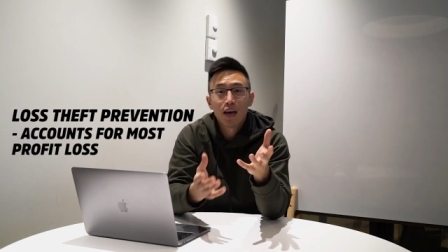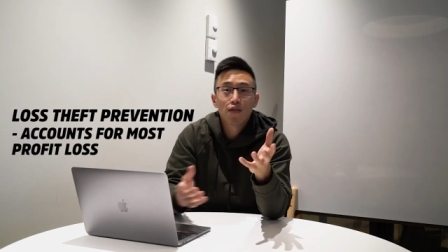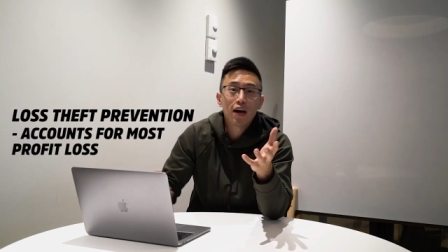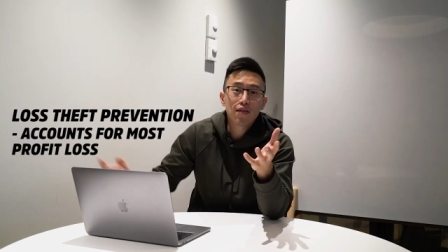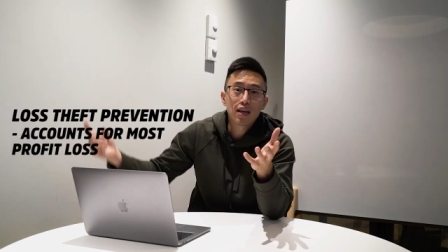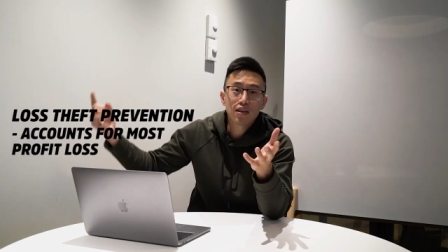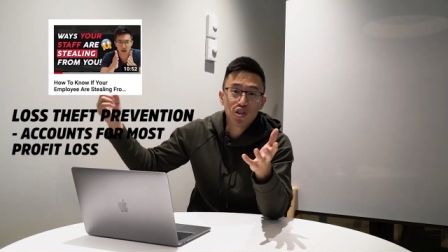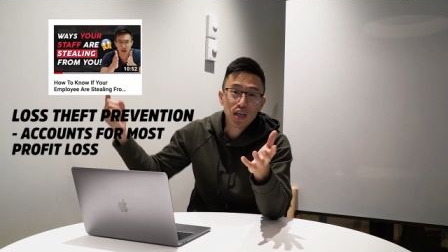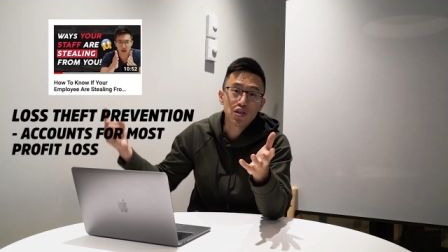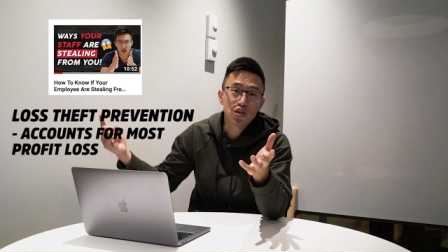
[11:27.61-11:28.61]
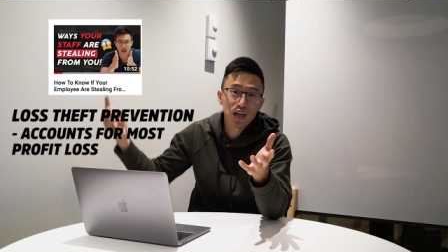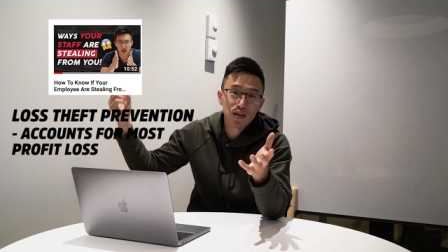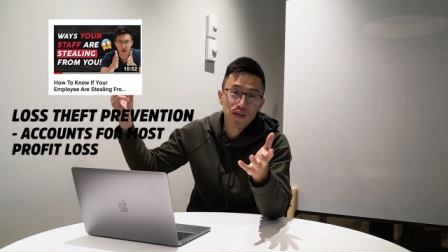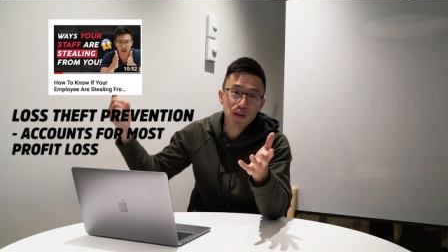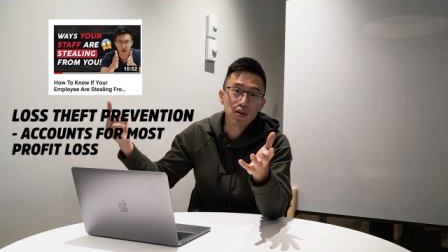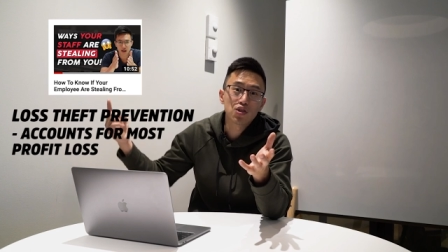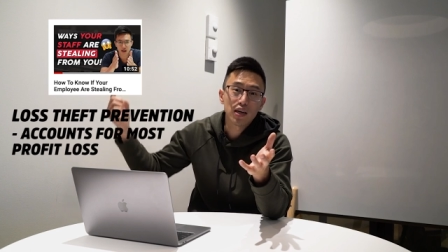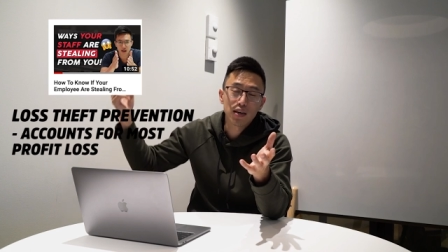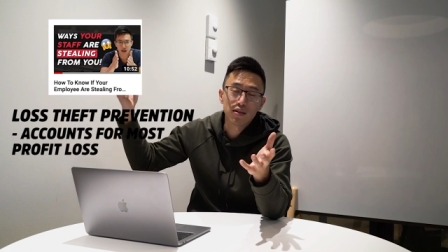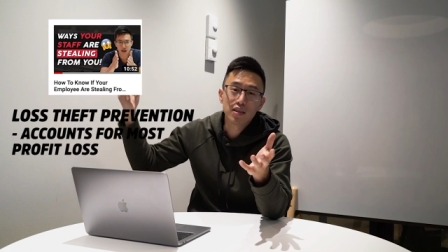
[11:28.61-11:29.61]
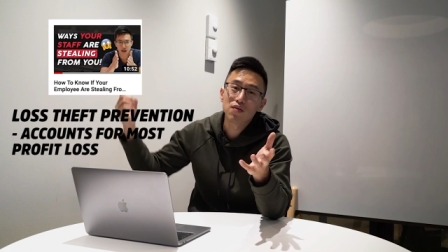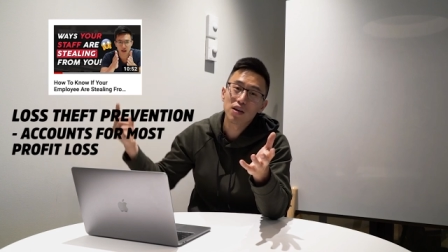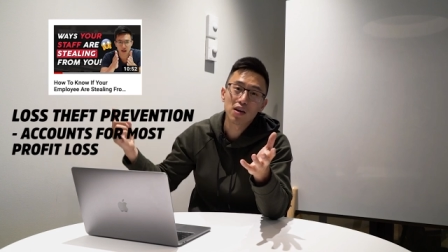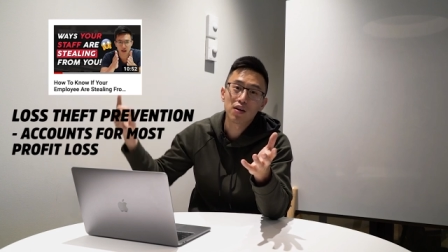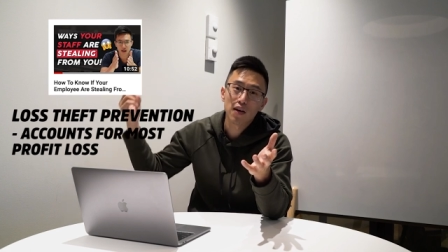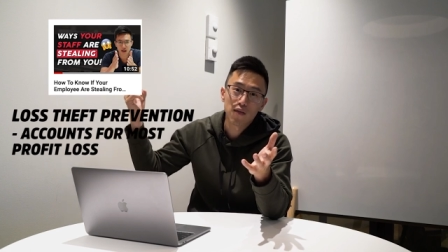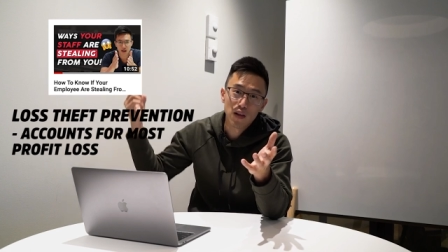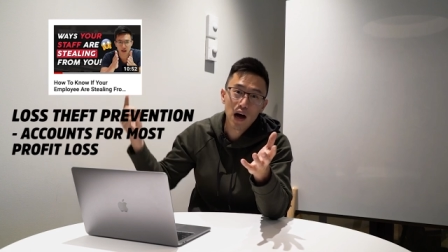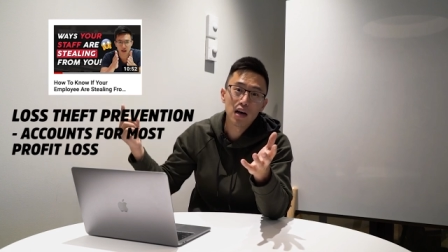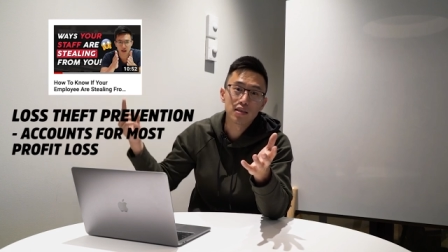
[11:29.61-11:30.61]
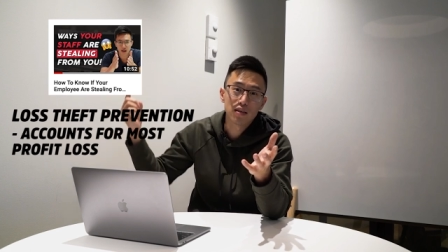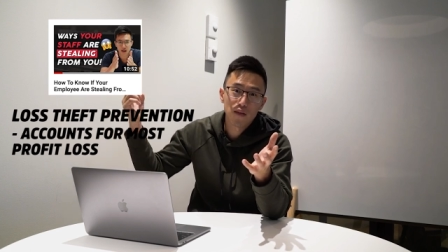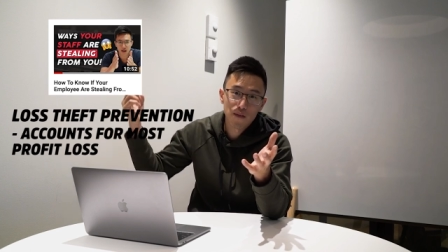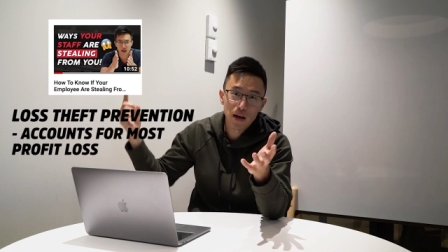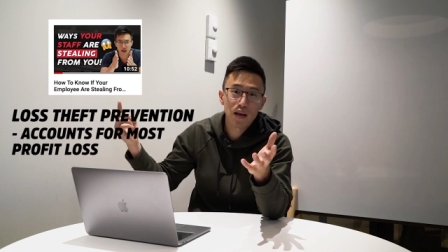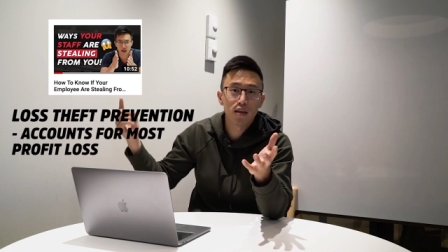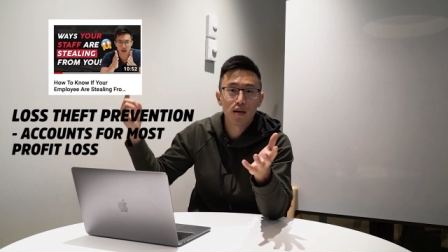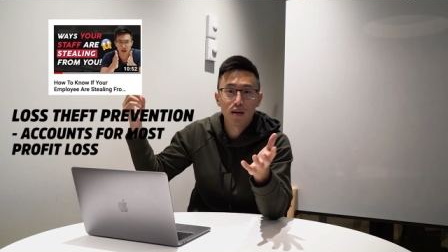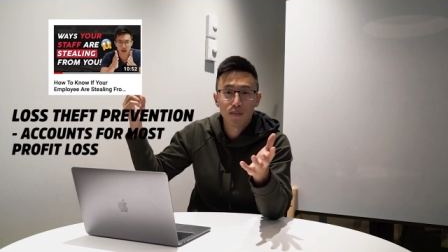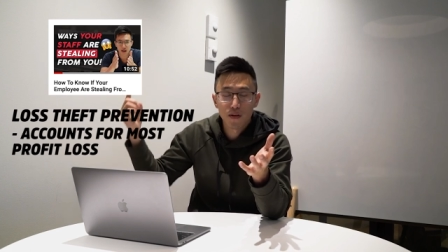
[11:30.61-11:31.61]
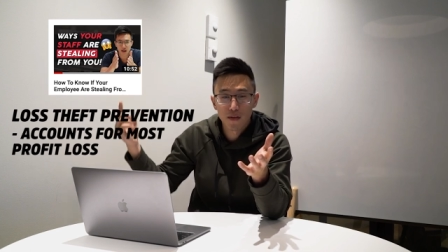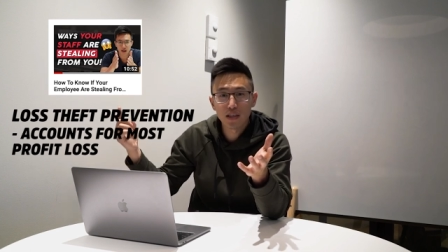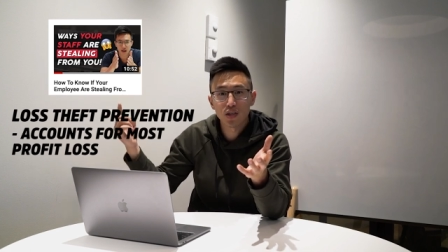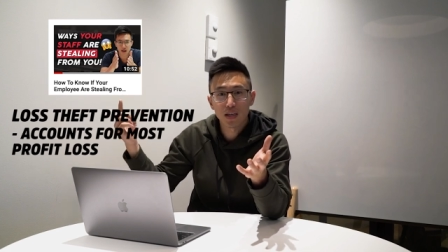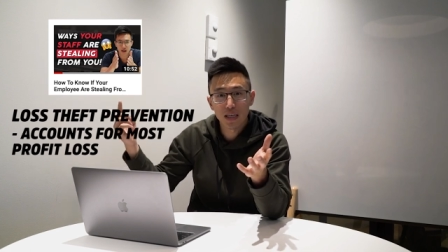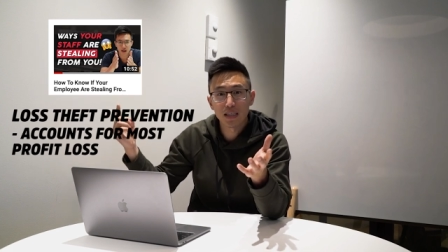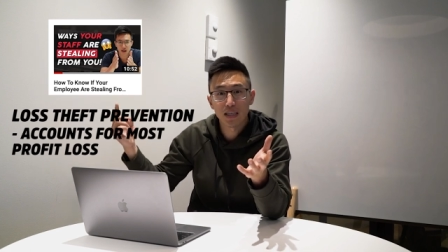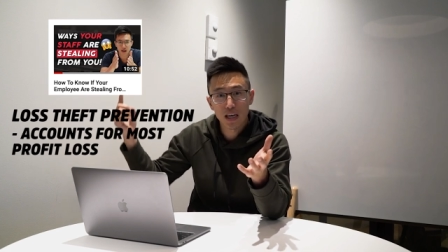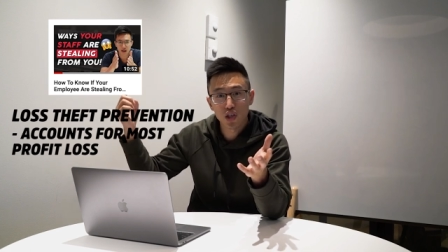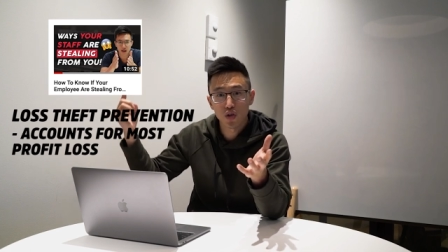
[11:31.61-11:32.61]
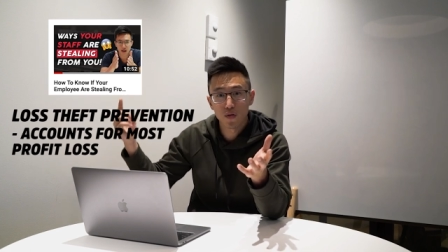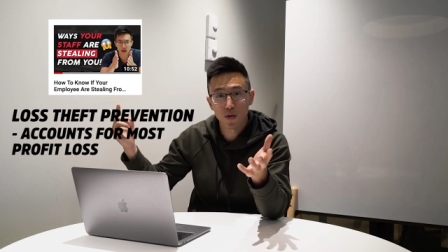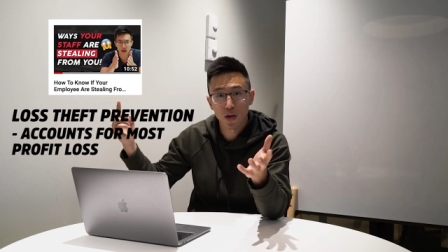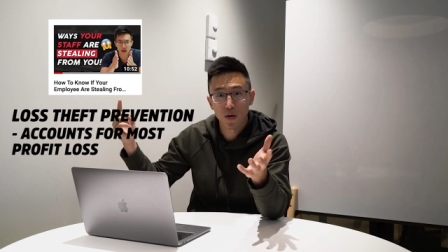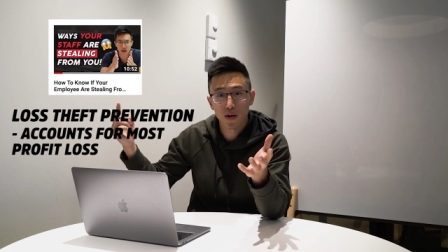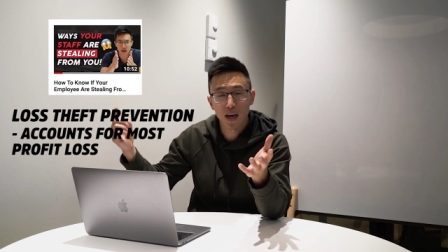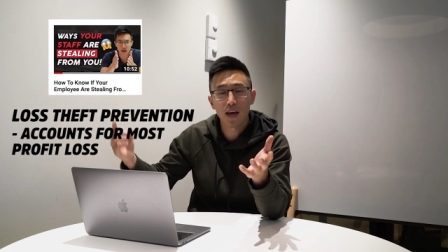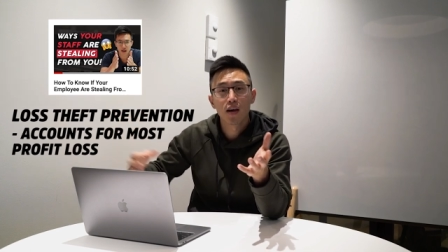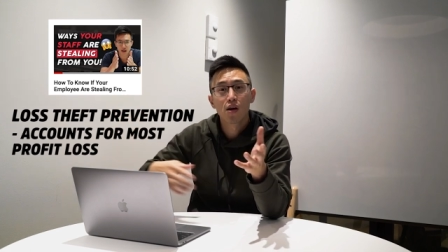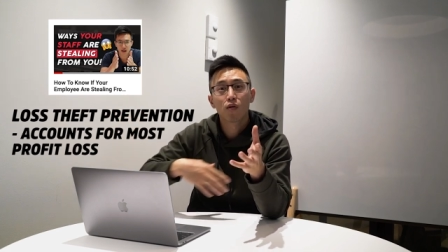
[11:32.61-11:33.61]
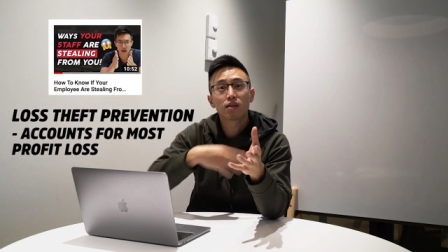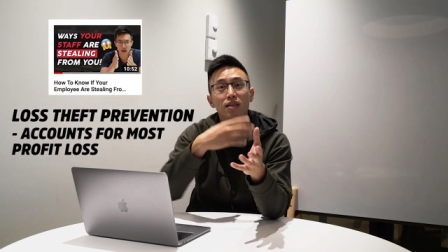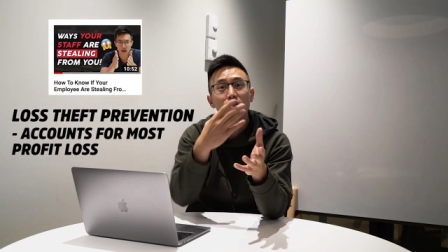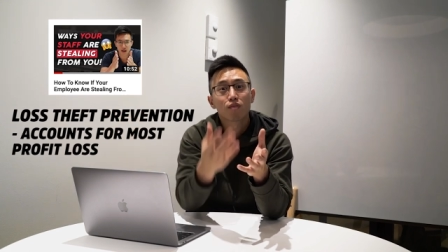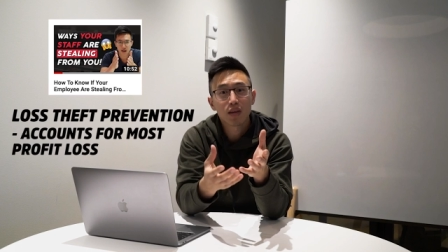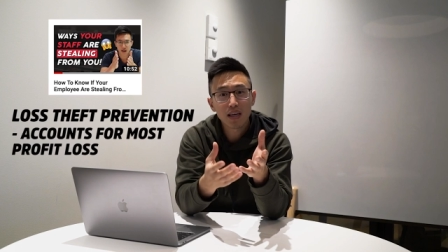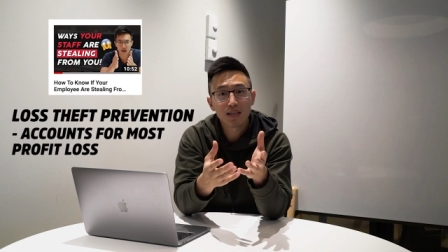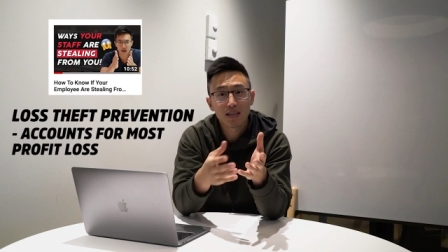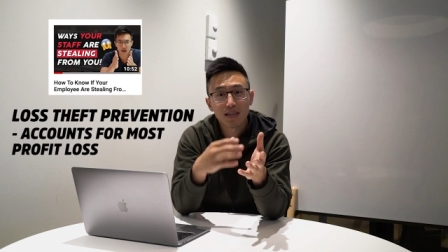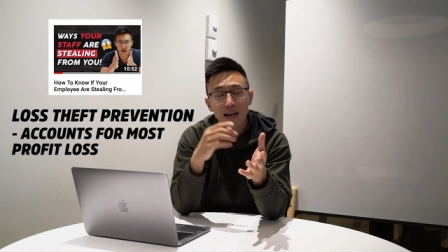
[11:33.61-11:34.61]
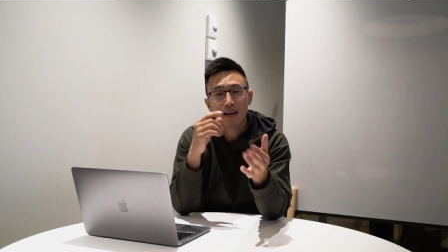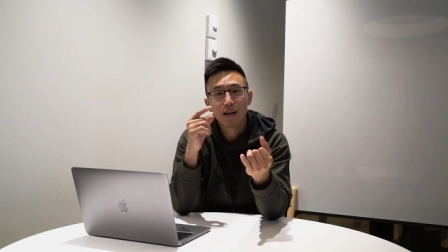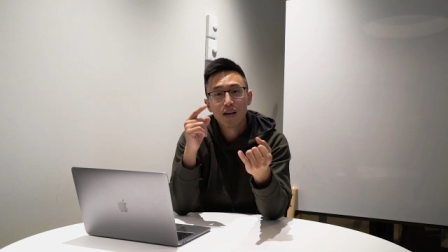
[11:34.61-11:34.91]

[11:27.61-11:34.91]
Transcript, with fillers: If you haven't had a chance to check out the video, check out this video if loss, theft, prevention is an issue for you, okay? What this means is that